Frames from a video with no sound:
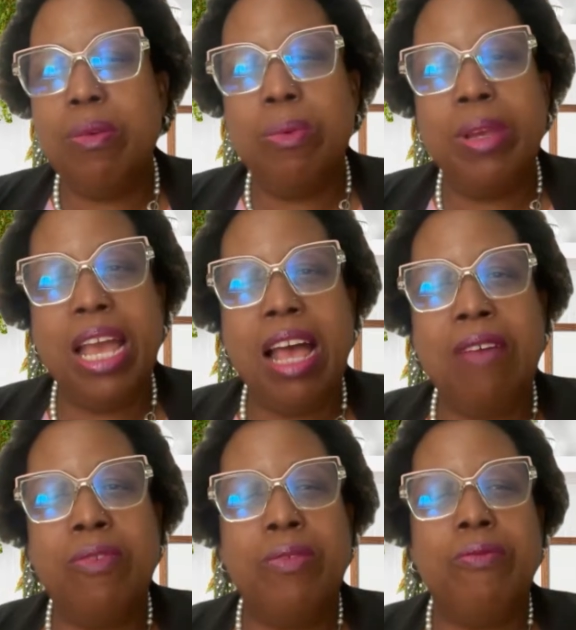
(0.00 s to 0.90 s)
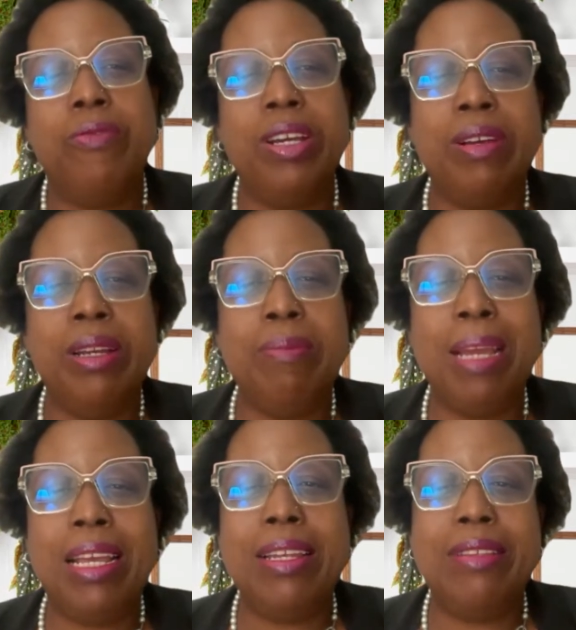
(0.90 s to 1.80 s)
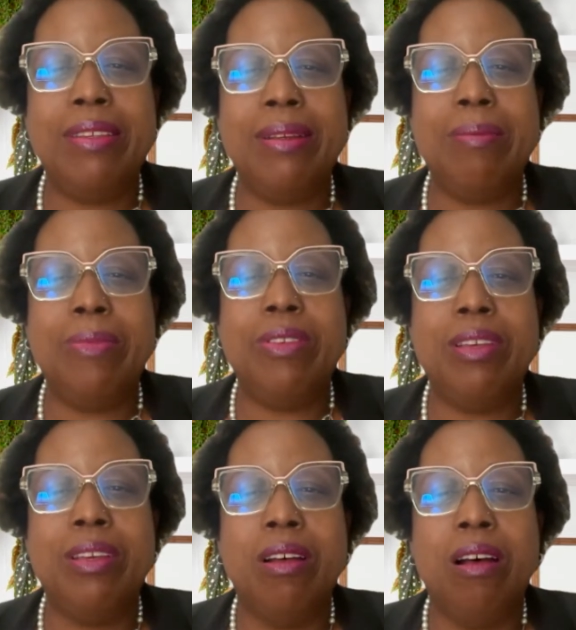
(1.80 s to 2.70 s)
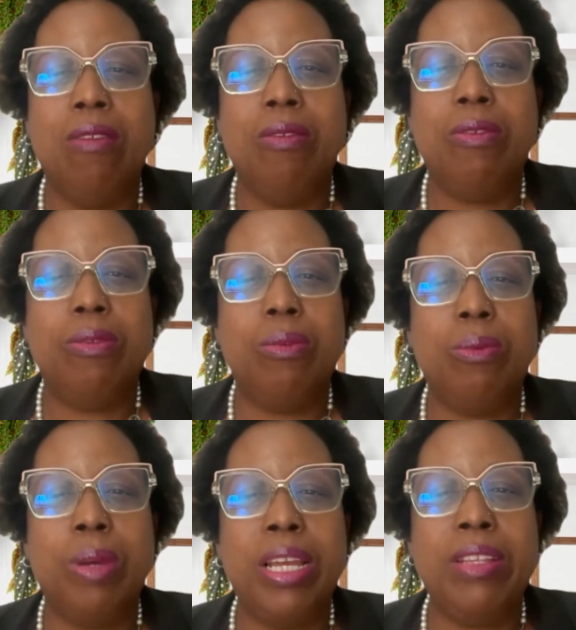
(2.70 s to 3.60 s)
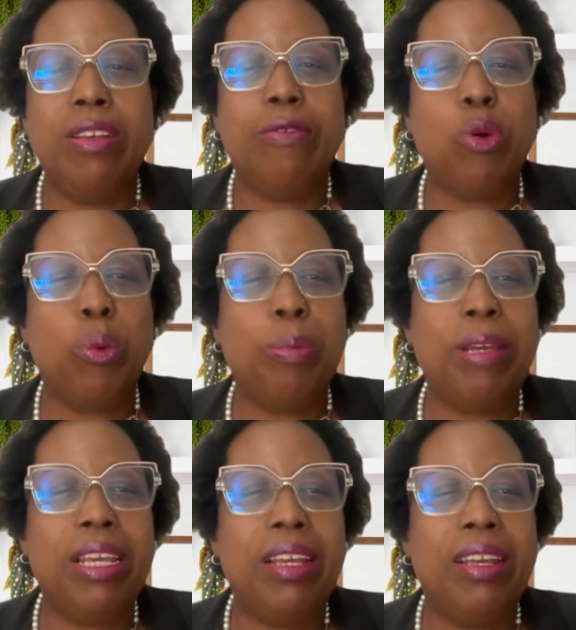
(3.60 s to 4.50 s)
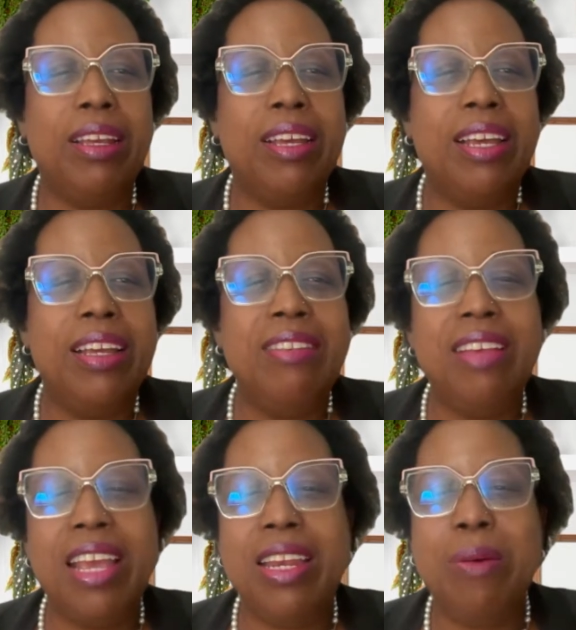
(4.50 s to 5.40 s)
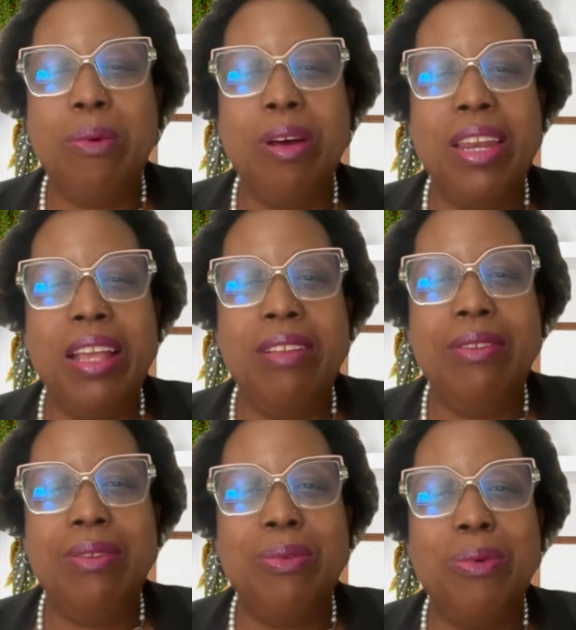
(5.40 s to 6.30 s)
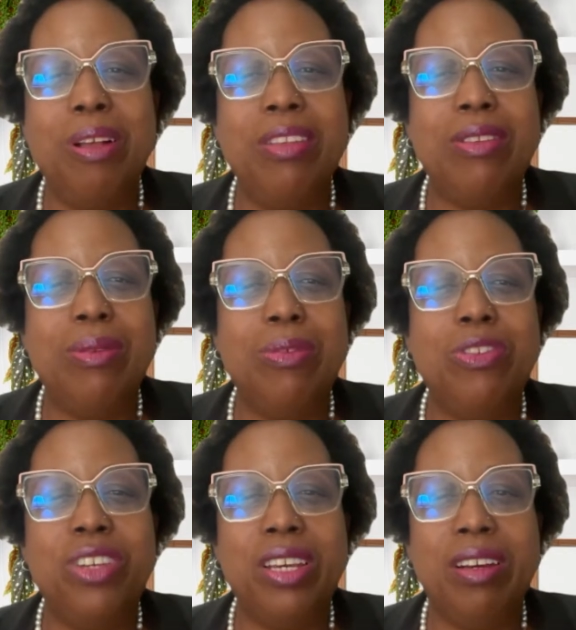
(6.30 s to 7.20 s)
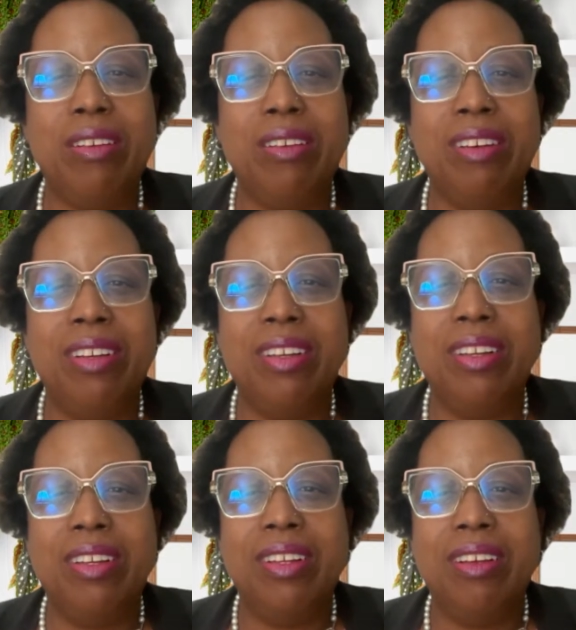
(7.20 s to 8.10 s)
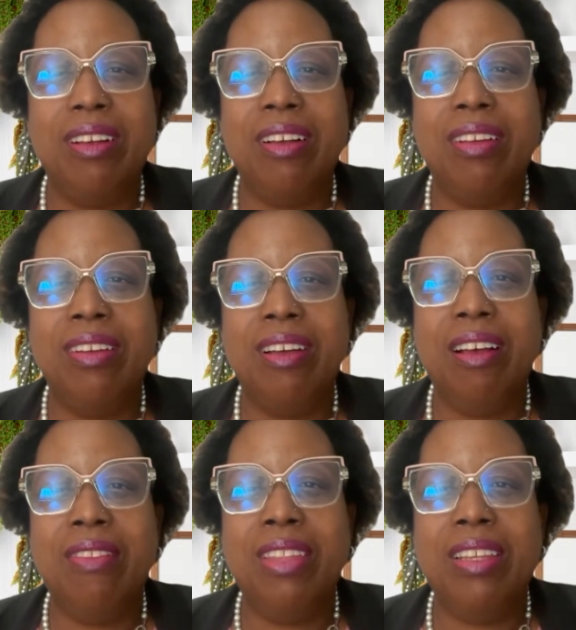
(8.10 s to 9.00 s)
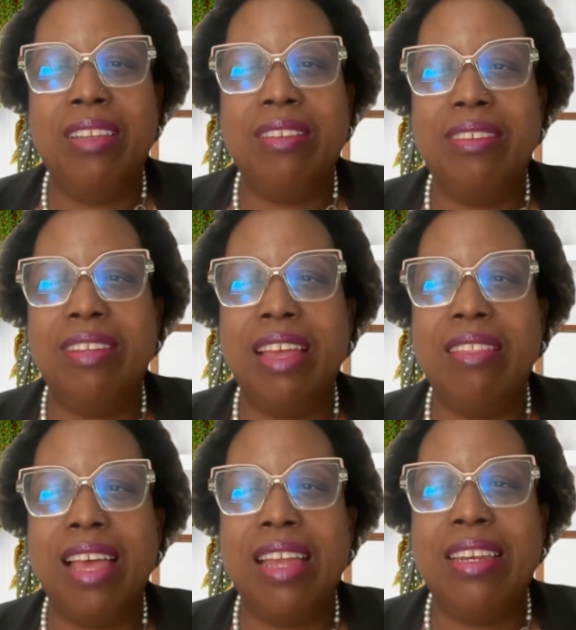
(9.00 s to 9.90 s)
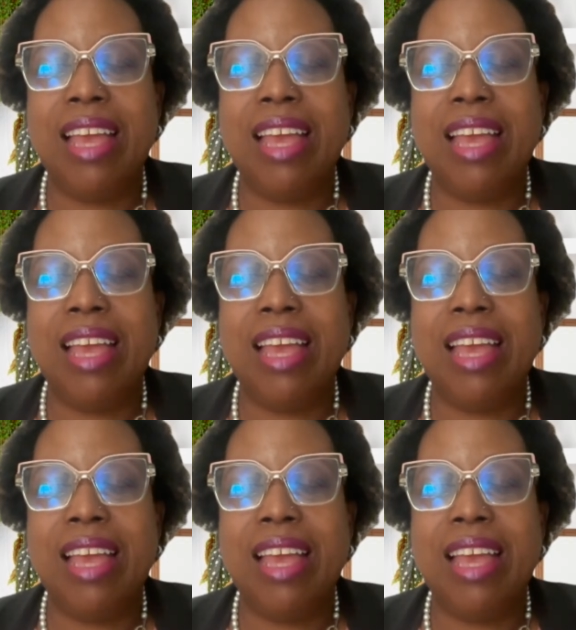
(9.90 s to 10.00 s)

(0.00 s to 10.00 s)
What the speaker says: we have varied mechanisms of ways of coping. Is there anyone else who wants to share on this death and